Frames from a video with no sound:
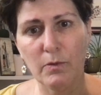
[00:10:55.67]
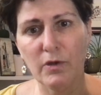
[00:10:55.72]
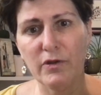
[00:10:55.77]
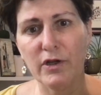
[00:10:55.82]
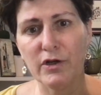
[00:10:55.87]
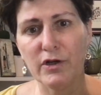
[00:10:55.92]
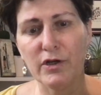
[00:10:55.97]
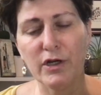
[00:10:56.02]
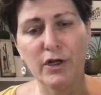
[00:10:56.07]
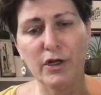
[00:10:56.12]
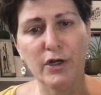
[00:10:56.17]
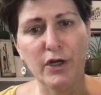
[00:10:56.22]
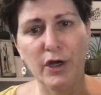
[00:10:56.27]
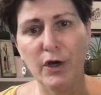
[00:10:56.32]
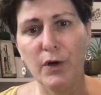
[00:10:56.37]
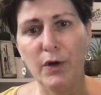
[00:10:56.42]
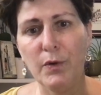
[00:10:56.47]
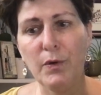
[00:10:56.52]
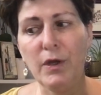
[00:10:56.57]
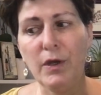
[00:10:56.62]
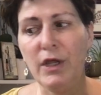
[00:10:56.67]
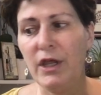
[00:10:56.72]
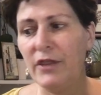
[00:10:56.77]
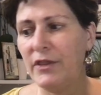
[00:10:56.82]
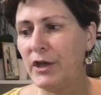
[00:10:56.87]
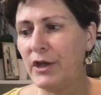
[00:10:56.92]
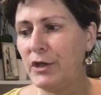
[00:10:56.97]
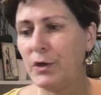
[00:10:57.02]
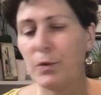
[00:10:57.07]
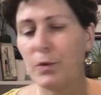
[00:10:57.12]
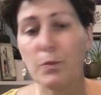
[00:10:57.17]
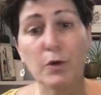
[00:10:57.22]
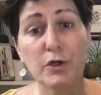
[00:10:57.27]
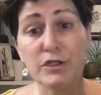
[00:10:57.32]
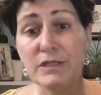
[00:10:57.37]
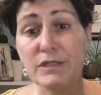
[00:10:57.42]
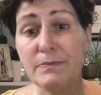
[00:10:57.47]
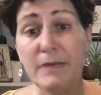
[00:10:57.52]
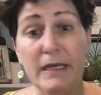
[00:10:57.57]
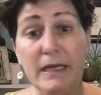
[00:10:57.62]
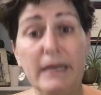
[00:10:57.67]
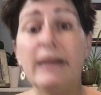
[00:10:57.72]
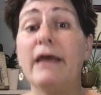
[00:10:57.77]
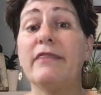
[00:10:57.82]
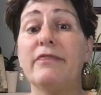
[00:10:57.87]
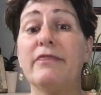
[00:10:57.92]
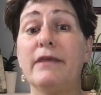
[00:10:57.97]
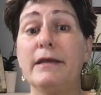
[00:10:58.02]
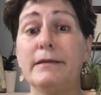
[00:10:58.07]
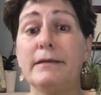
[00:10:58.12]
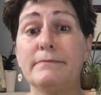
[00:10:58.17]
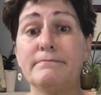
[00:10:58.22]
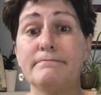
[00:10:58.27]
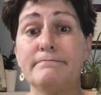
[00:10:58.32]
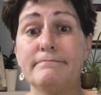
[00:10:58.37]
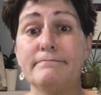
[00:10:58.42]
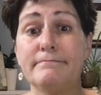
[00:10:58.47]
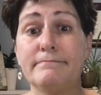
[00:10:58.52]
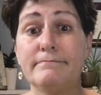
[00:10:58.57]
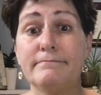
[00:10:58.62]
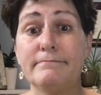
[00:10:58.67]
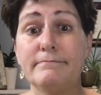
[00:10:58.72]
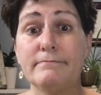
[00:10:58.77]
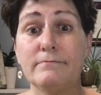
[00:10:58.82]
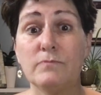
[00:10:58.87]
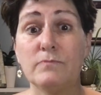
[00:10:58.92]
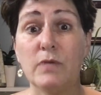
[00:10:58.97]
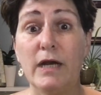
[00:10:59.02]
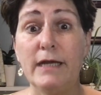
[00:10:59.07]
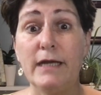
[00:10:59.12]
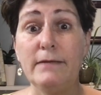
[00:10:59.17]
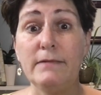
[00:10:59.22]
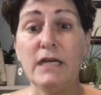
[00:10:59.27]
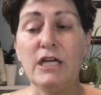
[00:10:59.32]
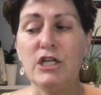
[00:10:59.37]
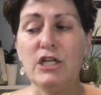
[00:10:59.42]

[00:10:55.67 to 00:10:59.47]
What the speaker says: they're going to know that your words mean nothing, right?